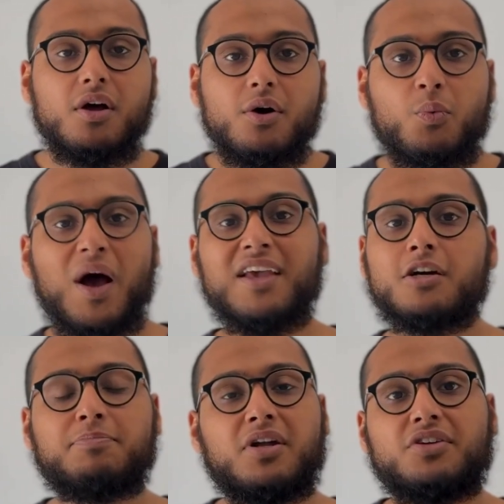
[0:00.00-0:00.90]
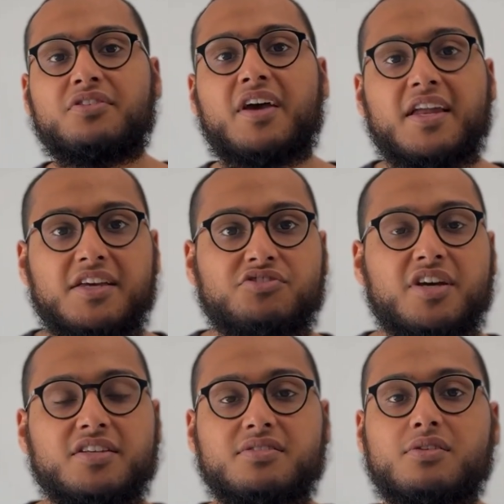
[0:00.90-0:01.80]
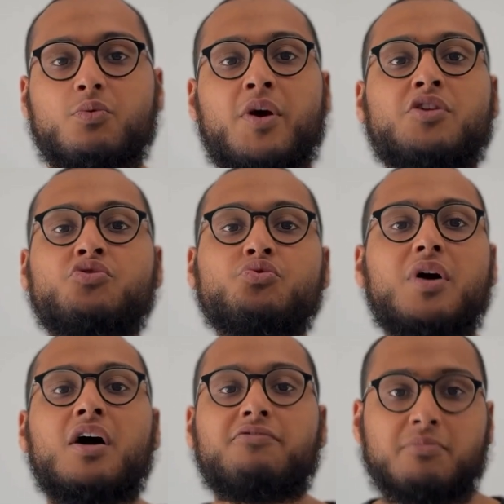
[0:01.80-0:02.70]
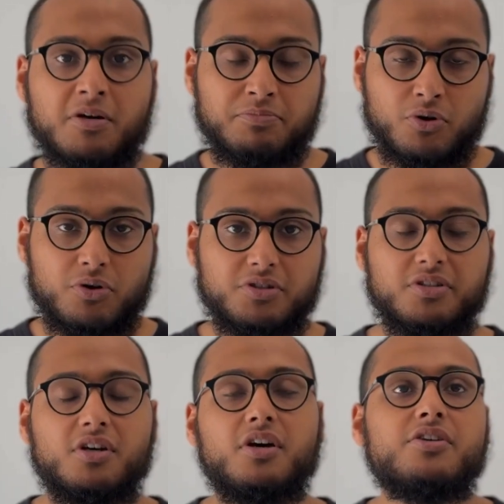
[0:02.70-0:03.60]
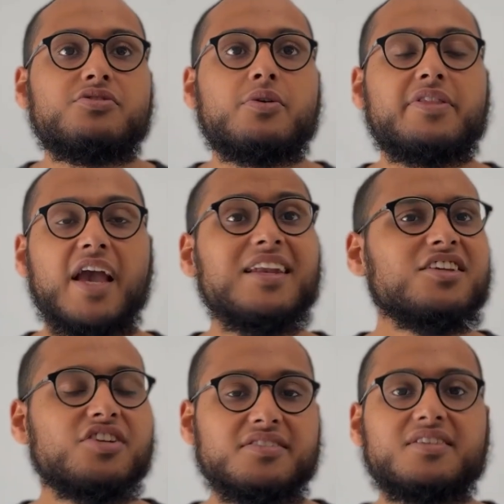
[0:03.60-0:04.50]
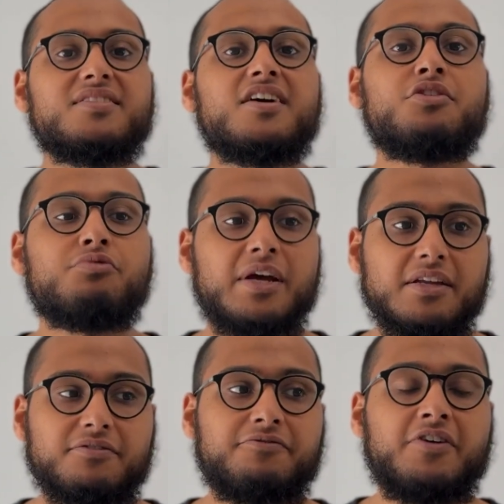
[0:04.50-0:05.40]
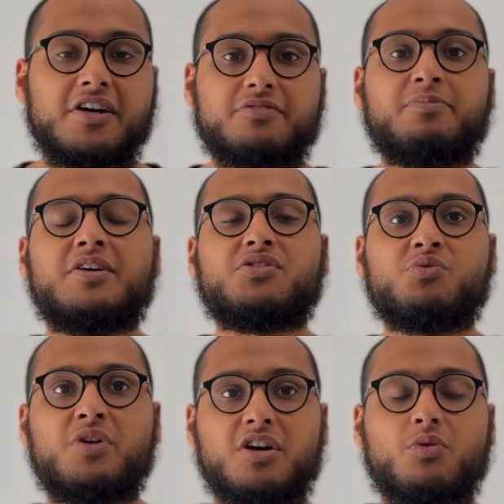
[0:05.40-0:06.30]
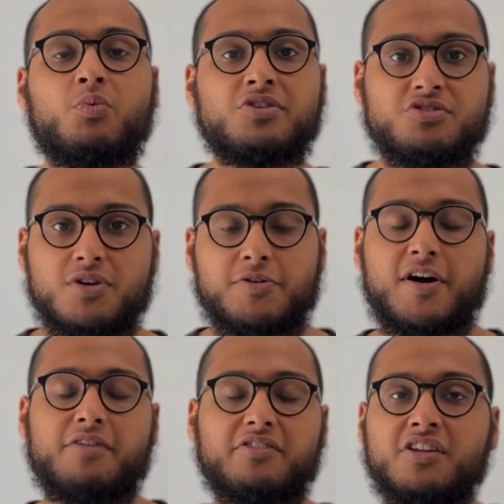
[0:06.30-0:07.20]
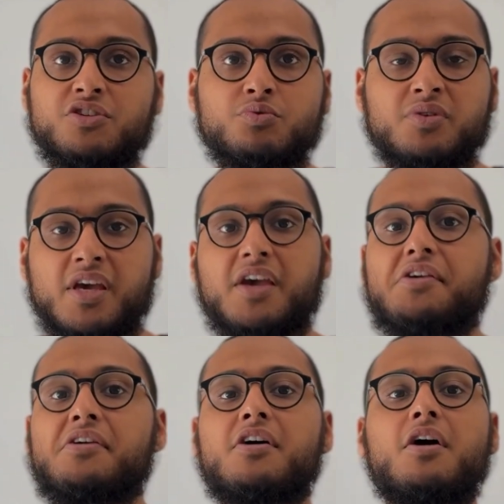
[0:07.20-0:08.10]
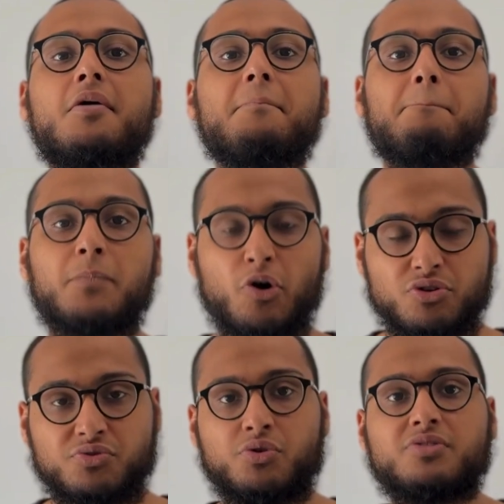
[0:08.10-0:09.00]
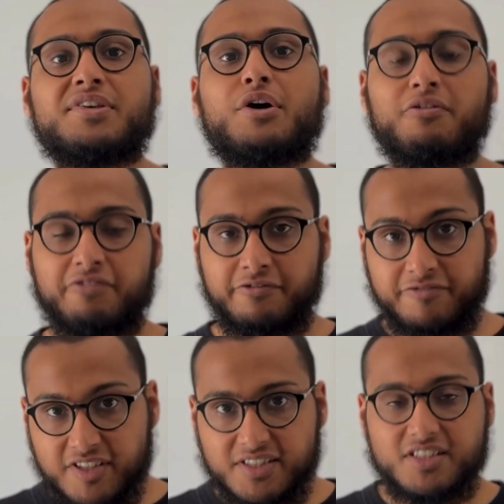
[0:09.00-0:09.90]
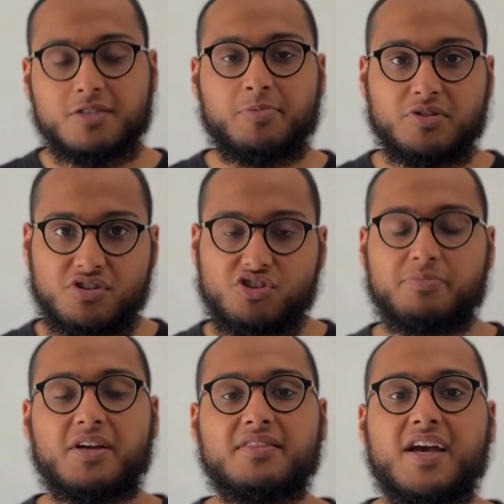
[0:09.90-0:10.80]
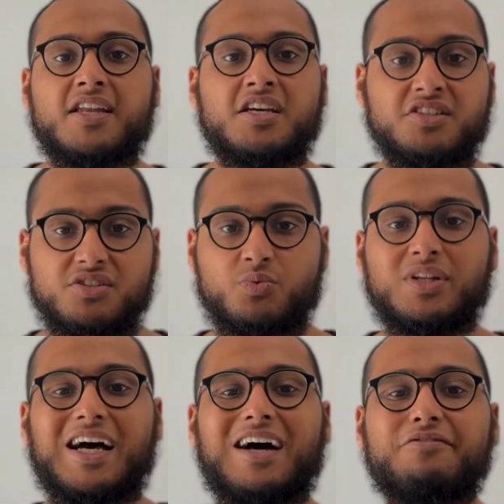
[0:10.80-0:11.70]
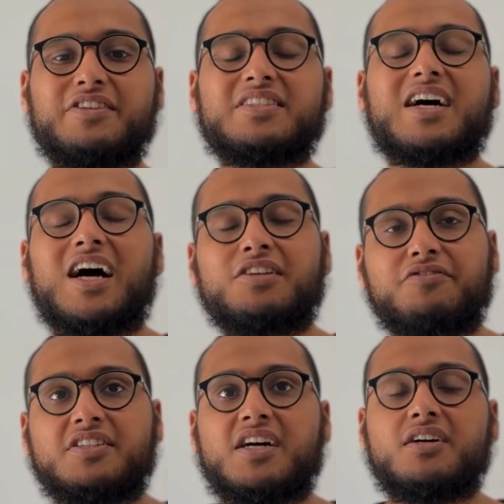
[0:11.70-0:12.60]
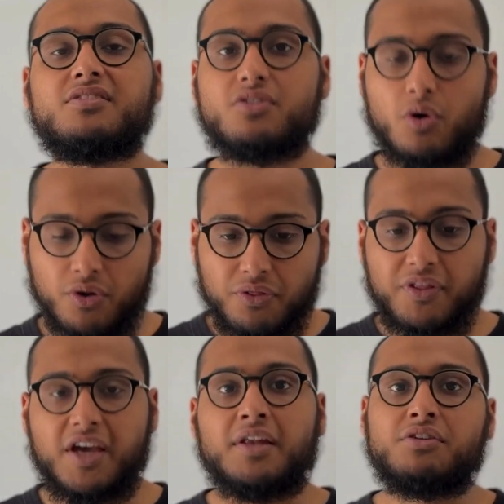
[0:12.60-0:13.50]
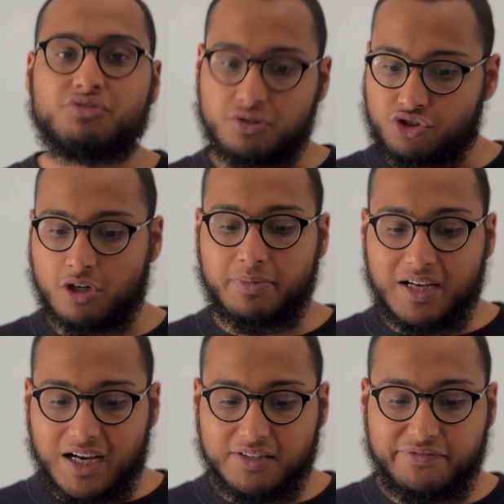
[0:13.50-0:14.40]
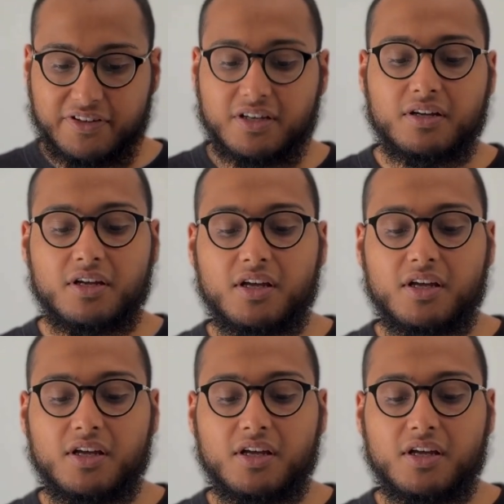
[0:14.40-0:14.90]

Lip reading: why apply to the NHS when you are from abroad? So the NHS is a great first place to work once you arrive in the UK. Most roles that offer visa sponsorship in the NHS will have this advertised on the initial job advert.